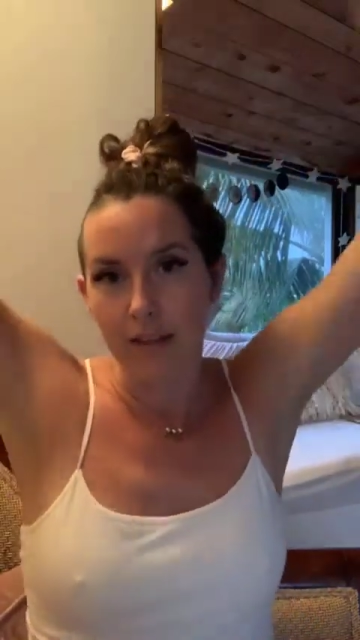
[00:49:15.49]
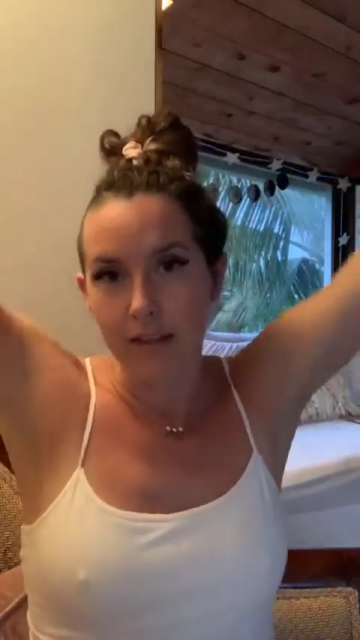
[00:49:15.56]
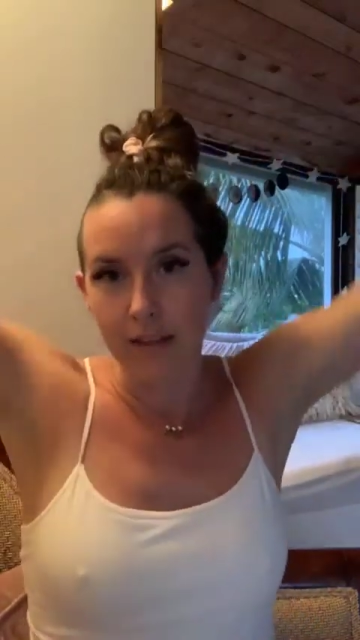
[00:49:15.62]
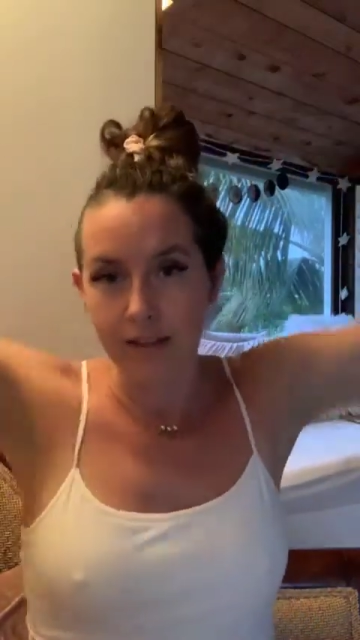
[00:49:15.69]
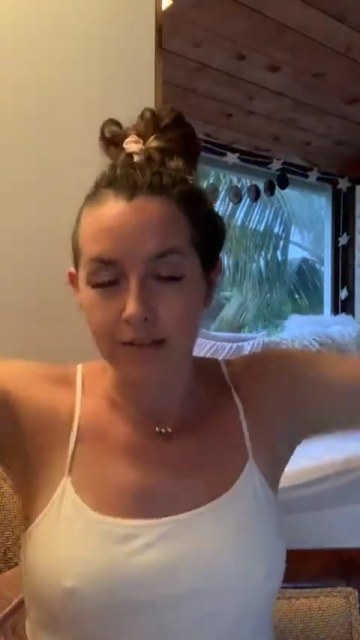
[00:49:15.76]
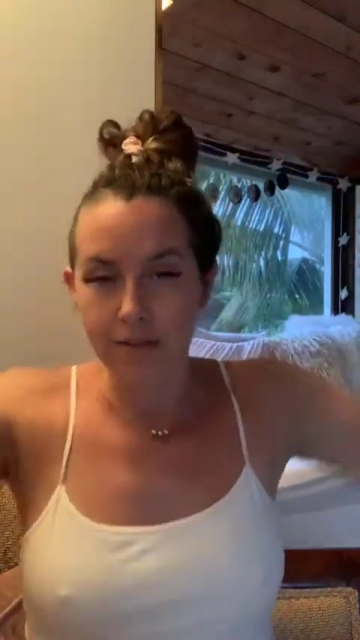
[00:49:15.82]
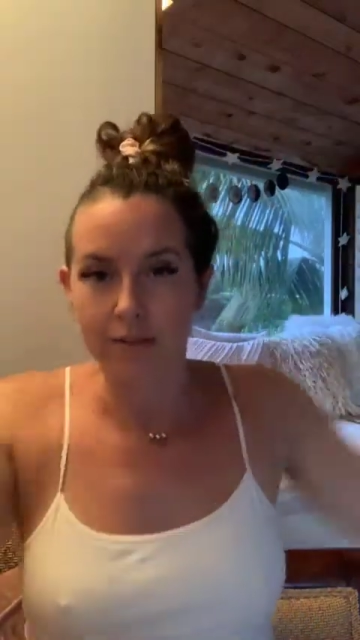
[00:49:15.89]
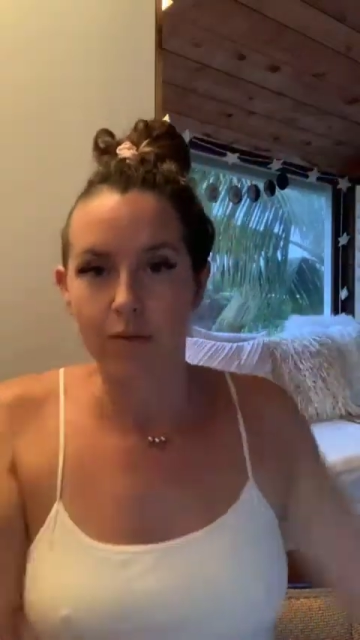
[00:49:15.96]

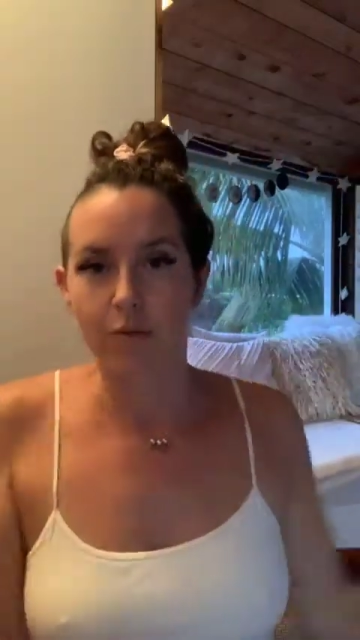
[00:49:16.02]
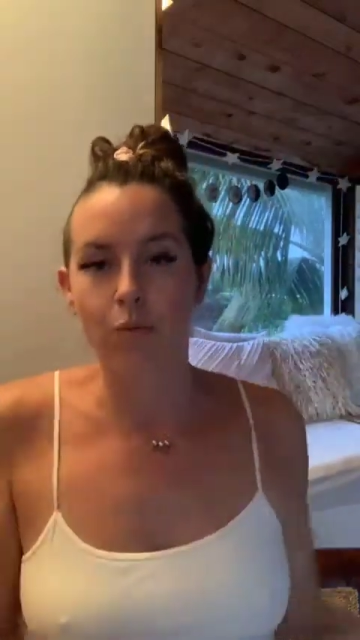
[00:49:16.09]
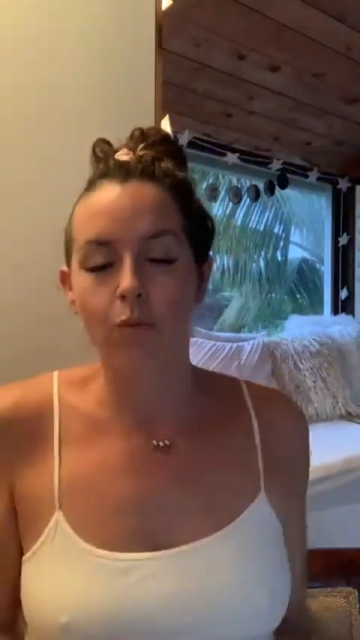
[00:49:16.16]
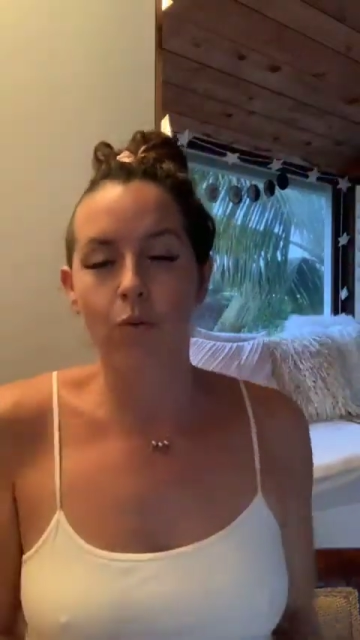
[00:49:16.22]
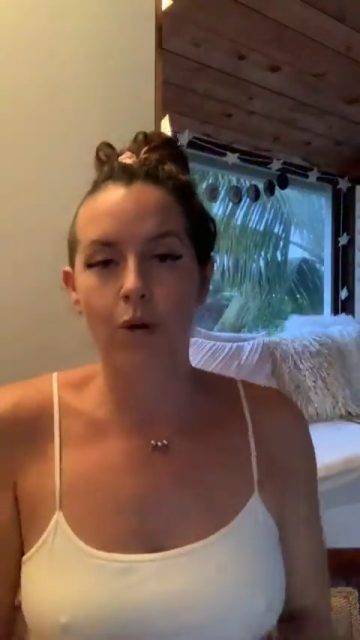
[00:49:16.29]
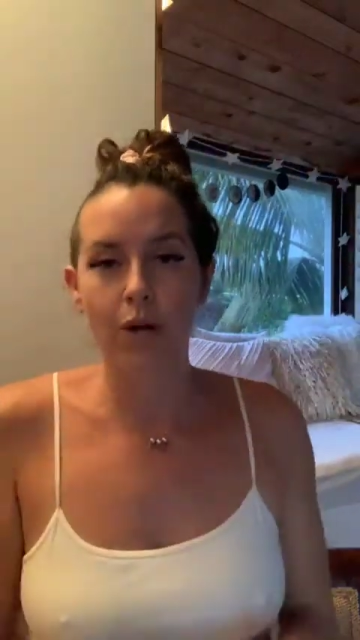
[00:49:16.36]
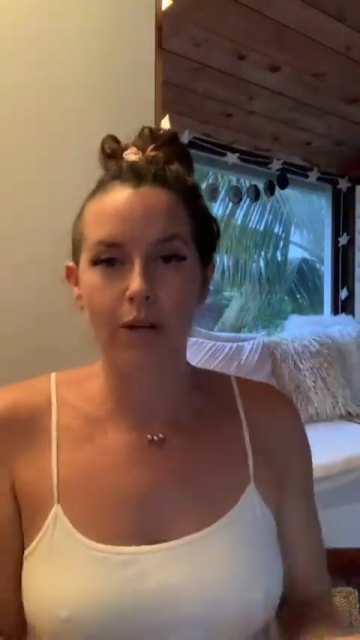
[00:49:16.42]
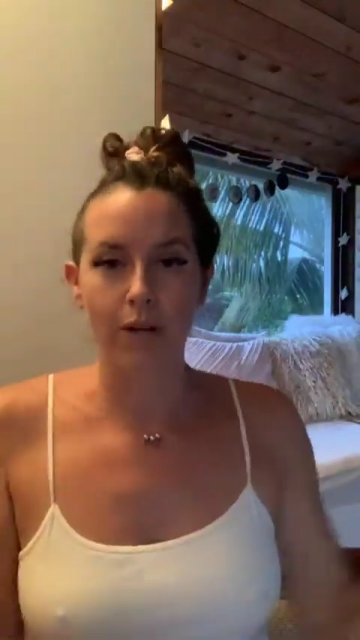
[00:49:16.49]
this
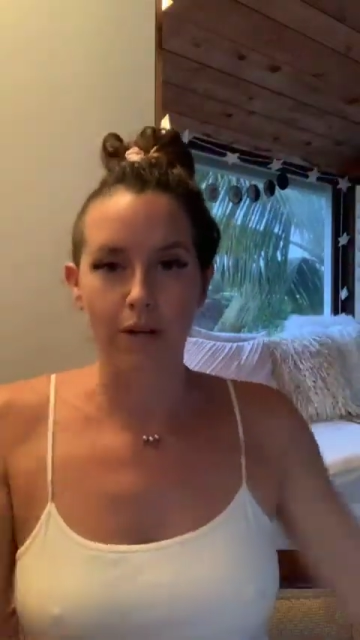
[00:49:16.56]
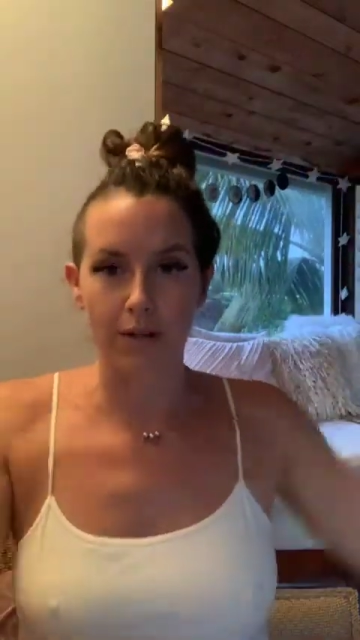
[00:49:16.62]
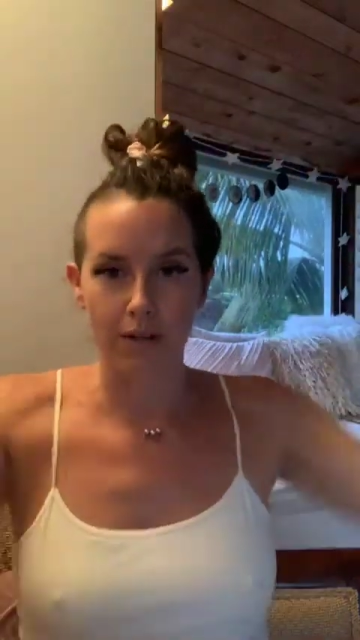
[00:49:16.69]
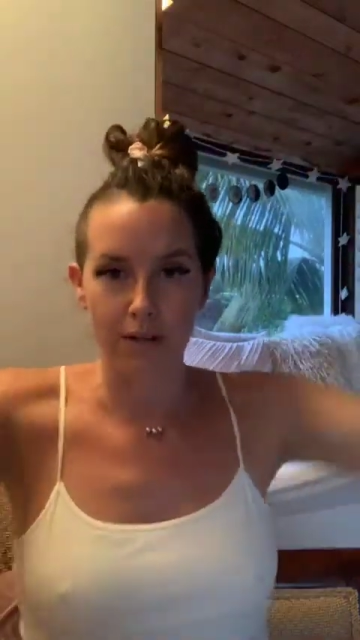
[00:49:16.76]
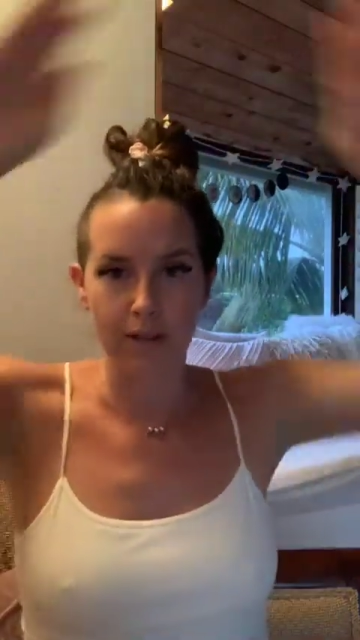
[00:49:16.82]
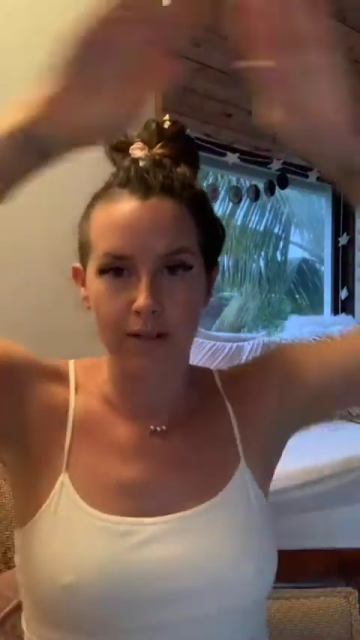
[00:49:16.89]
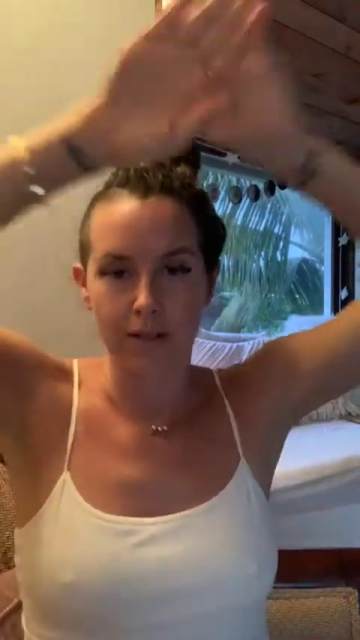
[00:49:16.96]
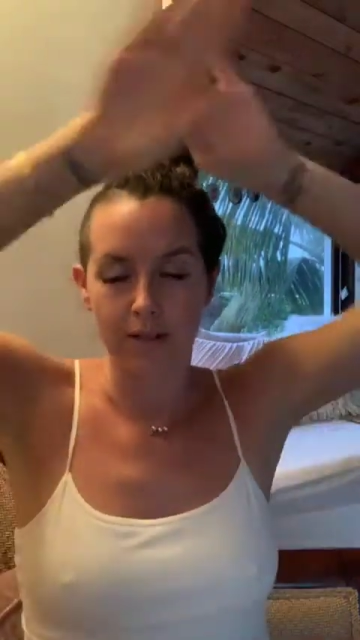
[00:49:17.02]

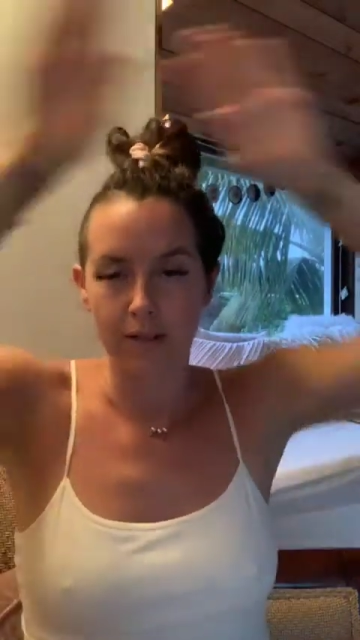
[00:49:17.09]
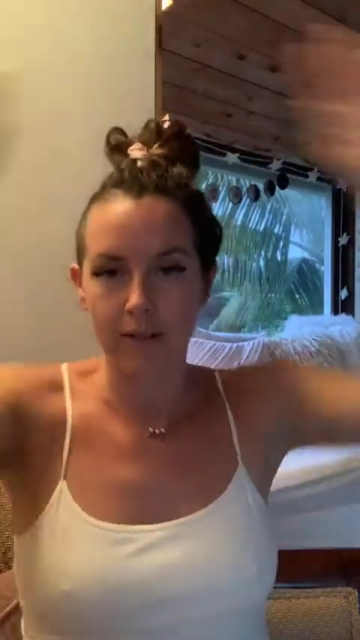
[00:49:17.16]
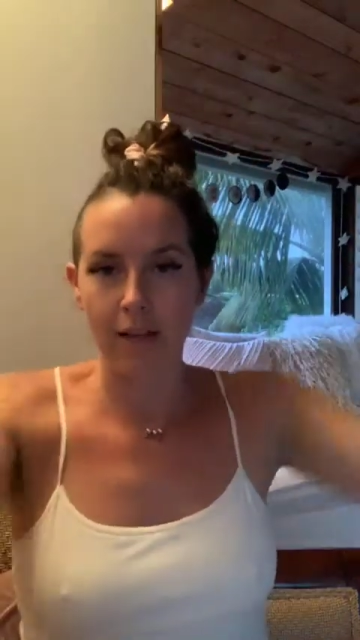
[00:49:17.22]
world